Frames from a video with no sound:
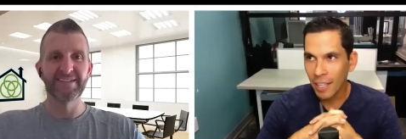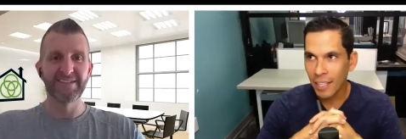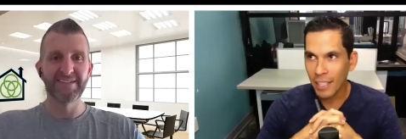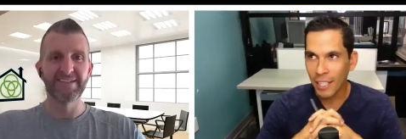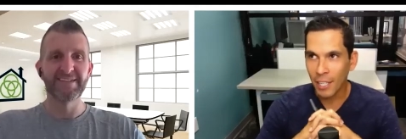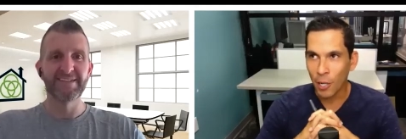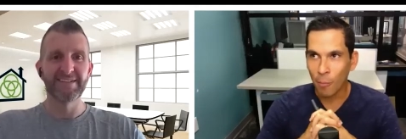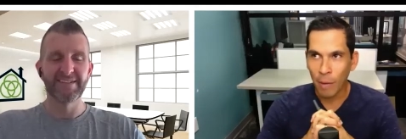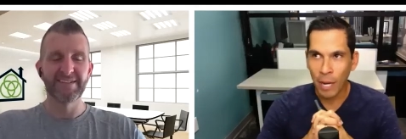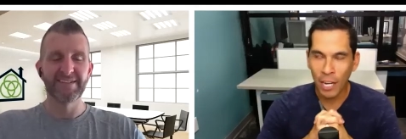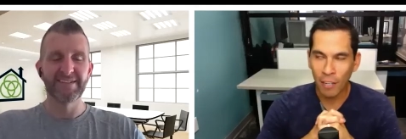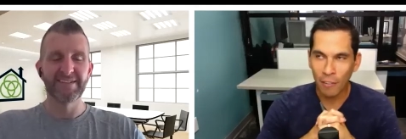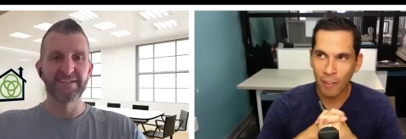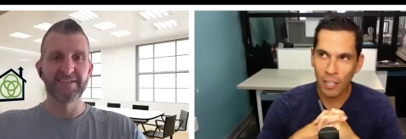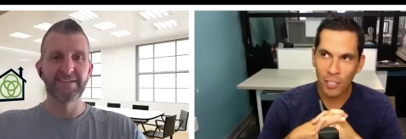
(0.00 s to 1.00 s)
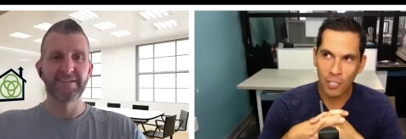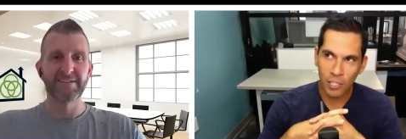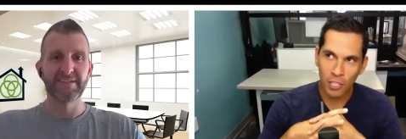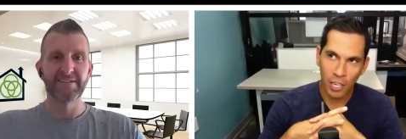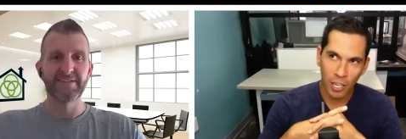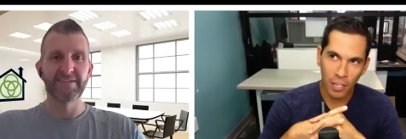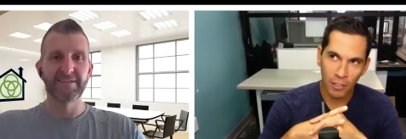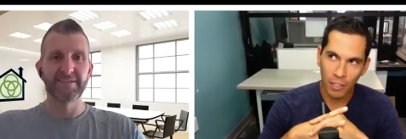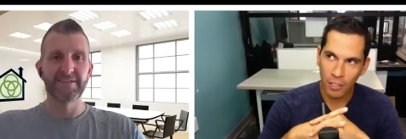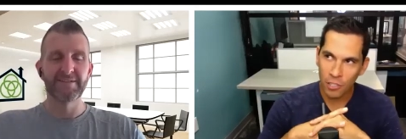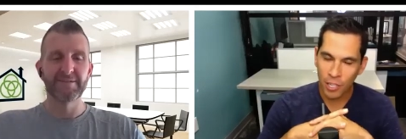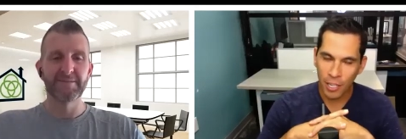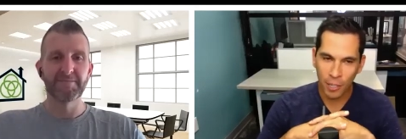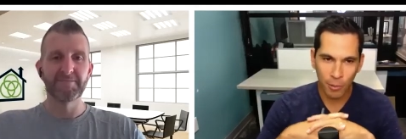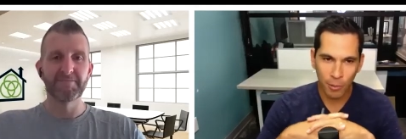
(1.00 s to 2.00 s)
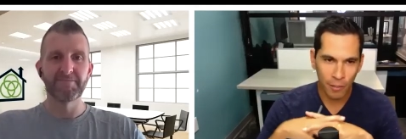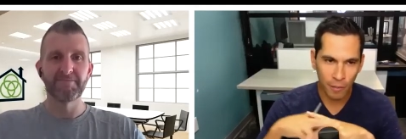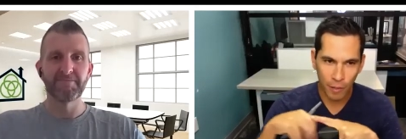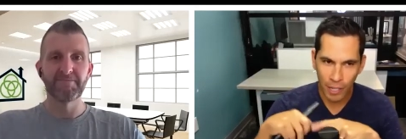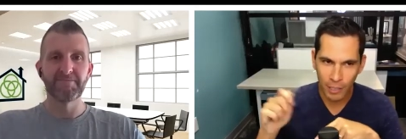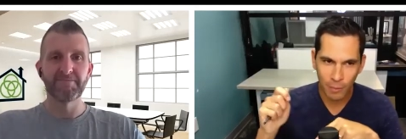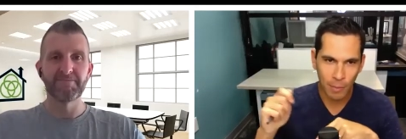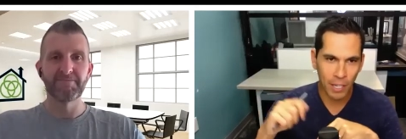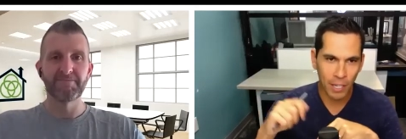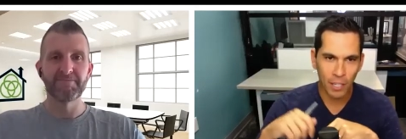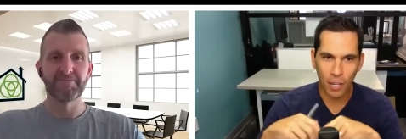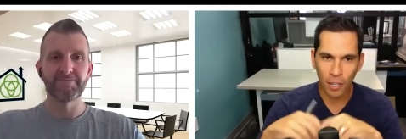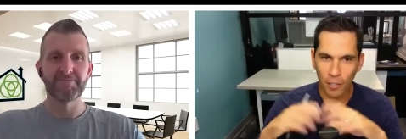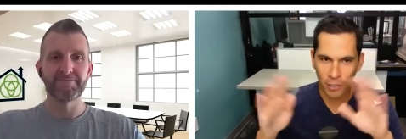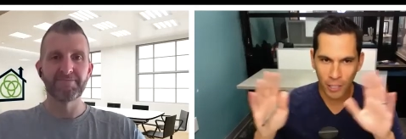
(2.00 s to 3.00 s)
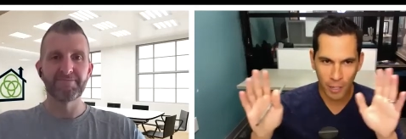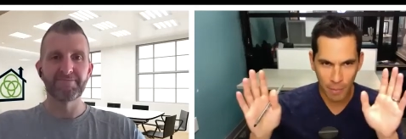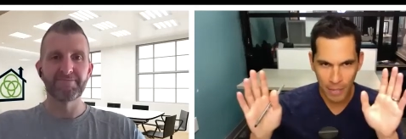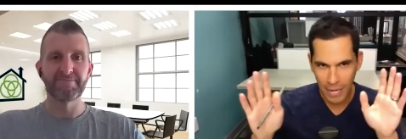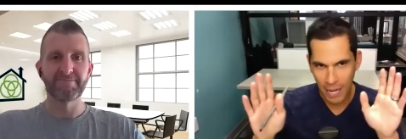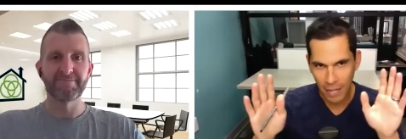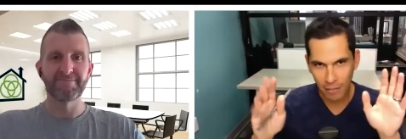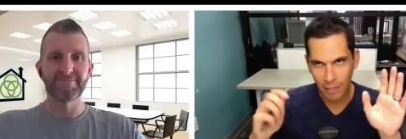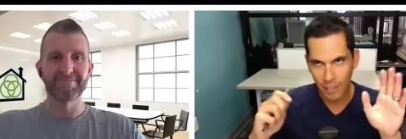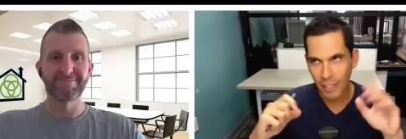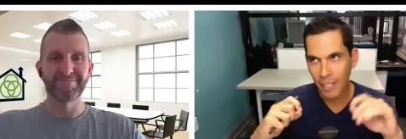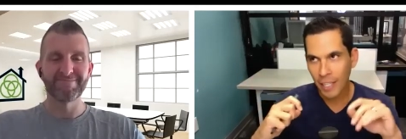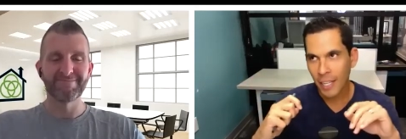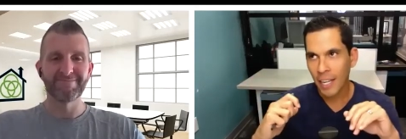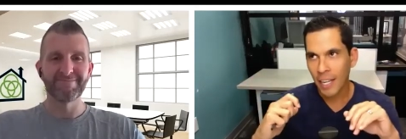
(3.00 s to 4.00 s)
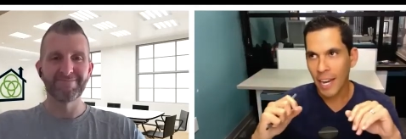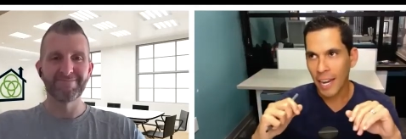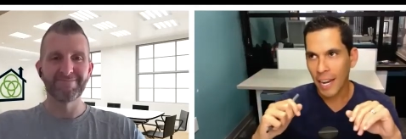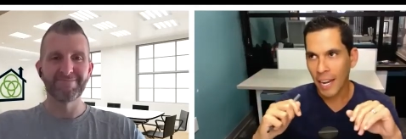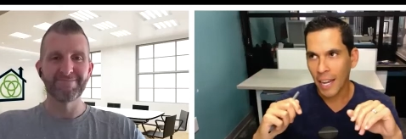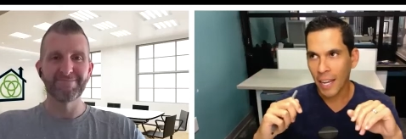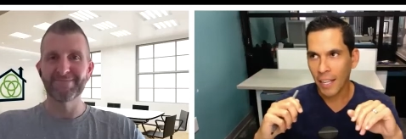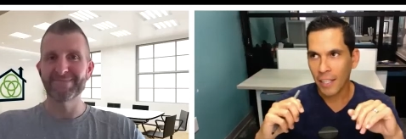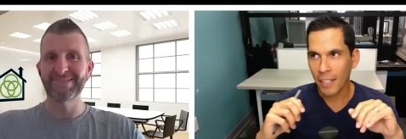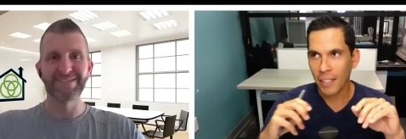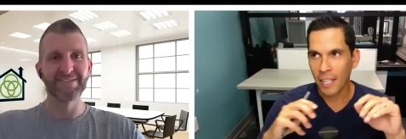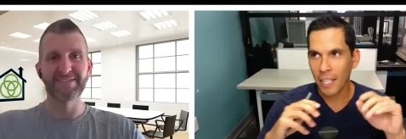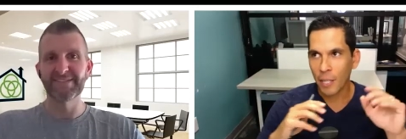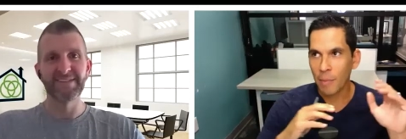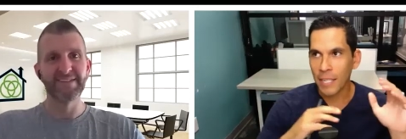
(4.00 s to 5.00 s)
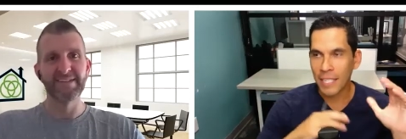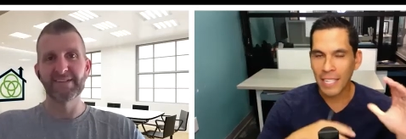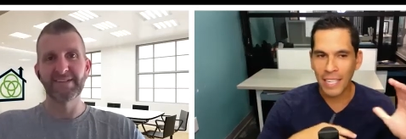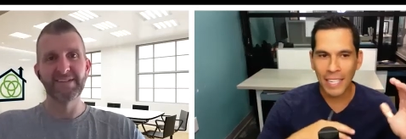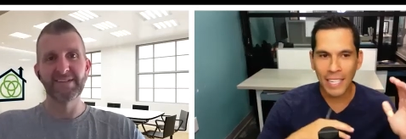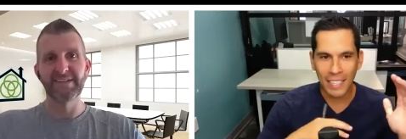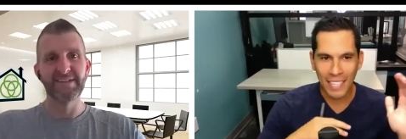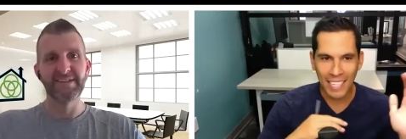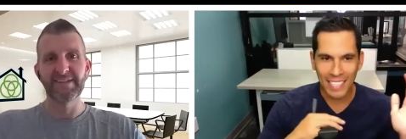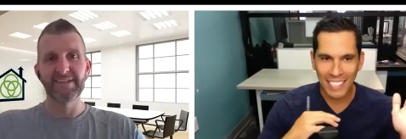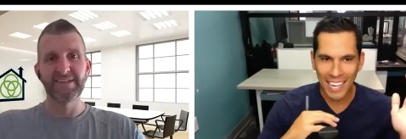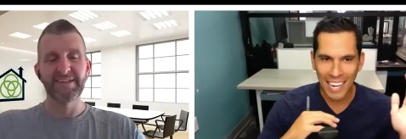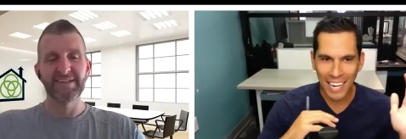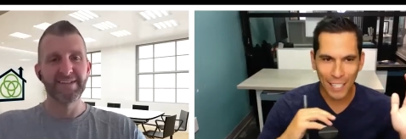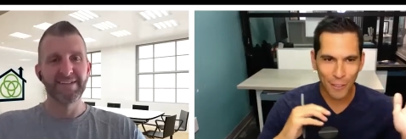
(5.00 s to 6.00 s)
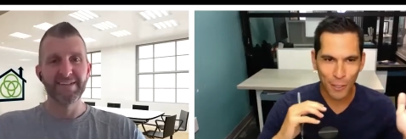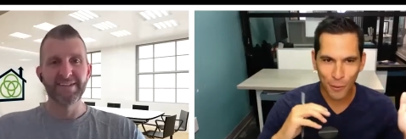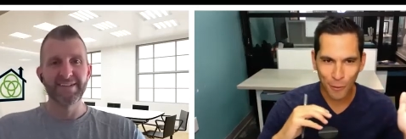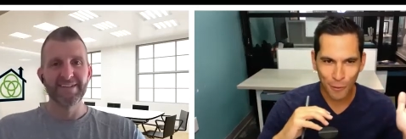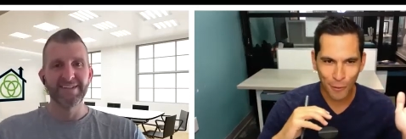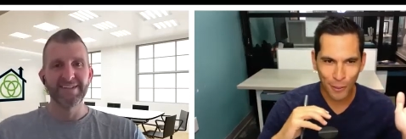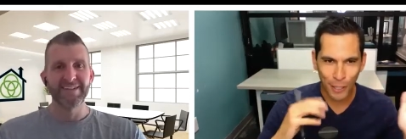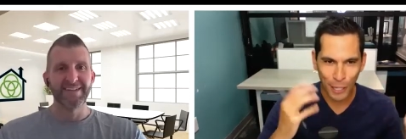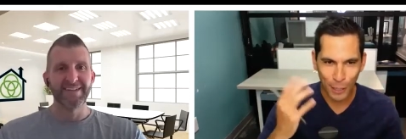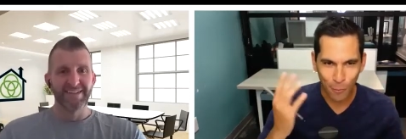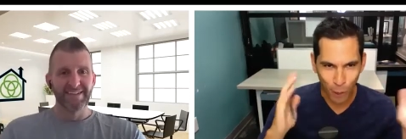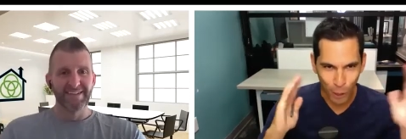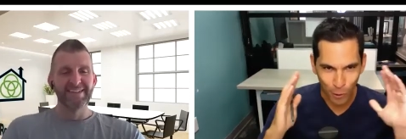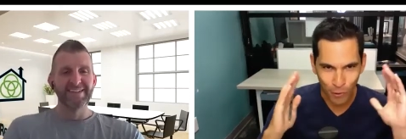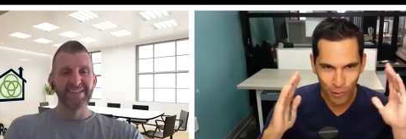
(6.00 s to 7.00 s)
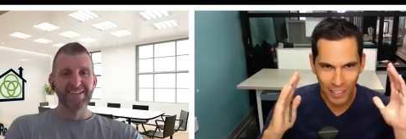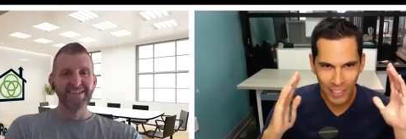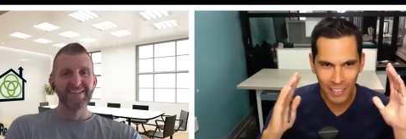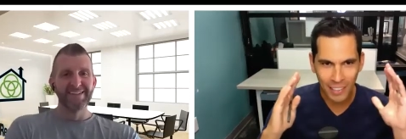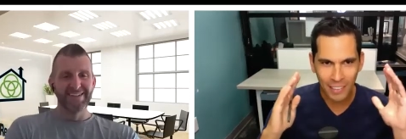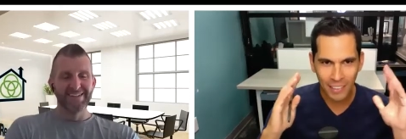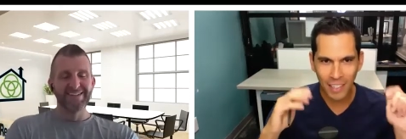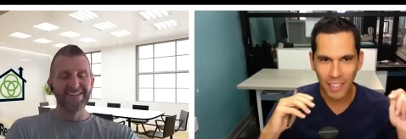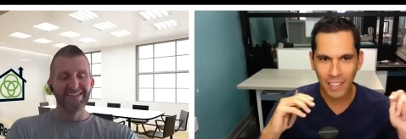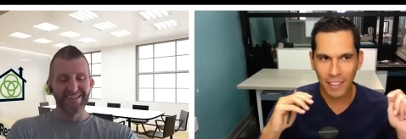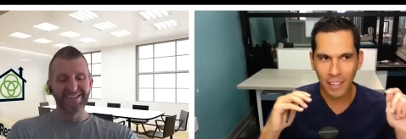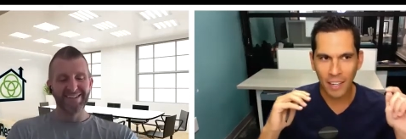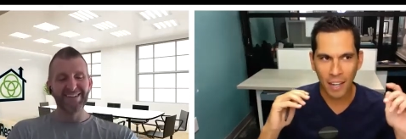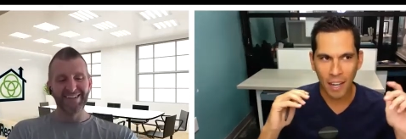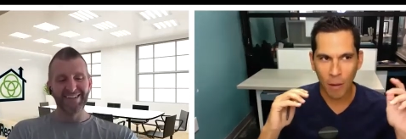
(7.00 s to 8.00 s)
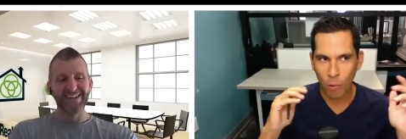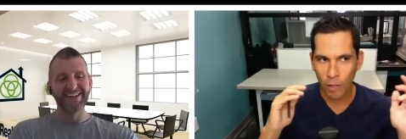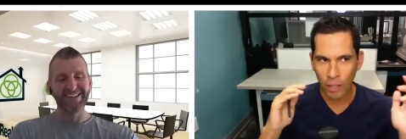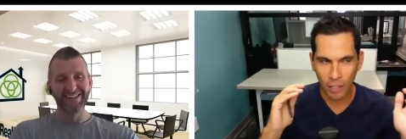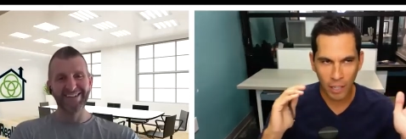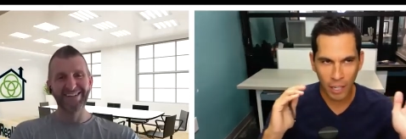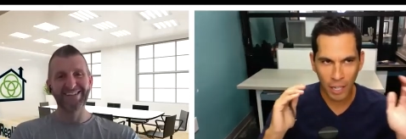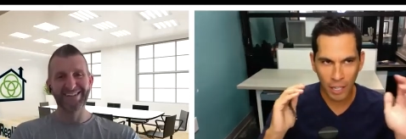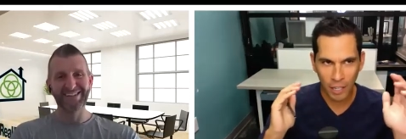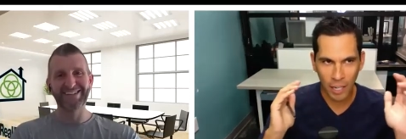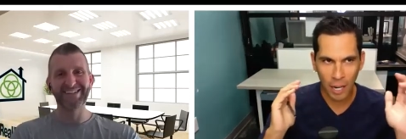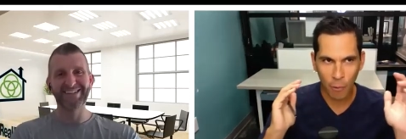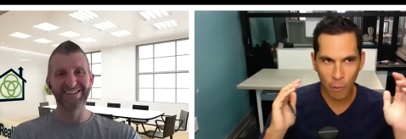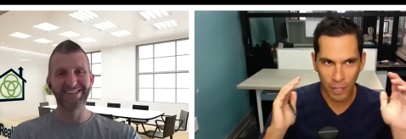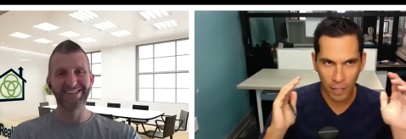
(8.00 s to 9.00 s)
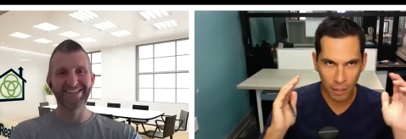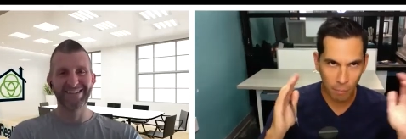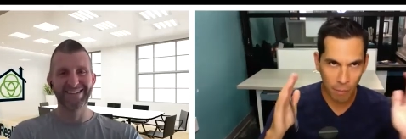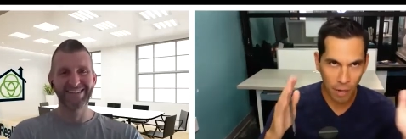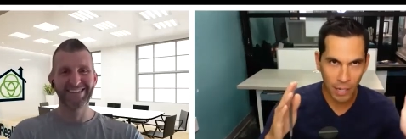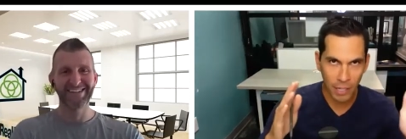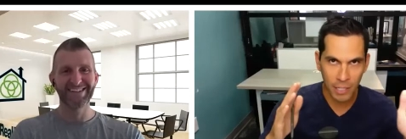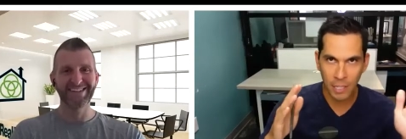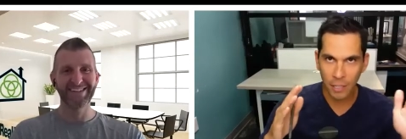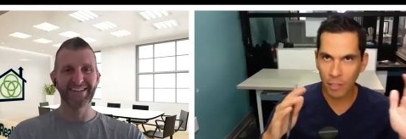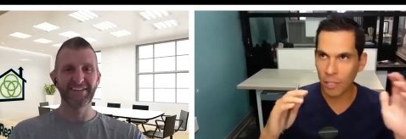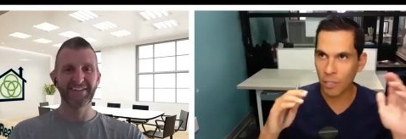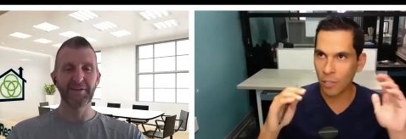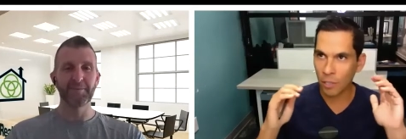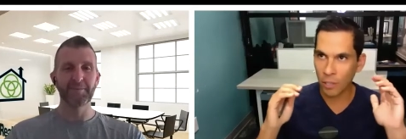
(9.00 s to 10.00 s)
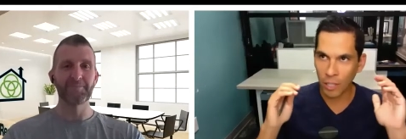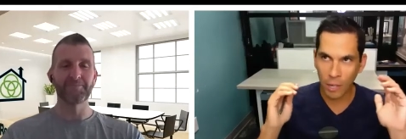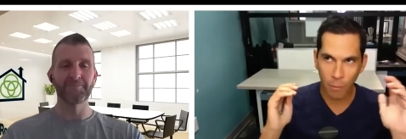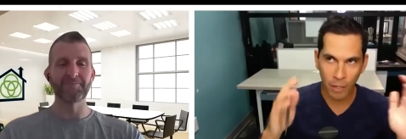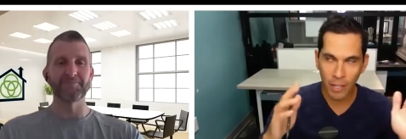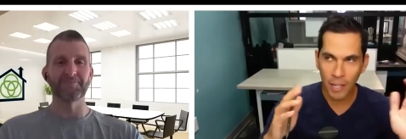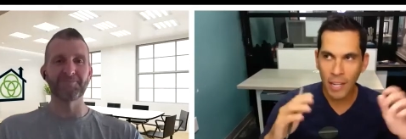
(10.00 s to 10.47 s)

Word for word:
Speaker 1: you know, man, if I just got a check written for X amount of dollars, I'd be out of it. And in the beginning, that's kind of your like what you're thinking. Like, I want yeah. to I want to hit a monetary goal. I want,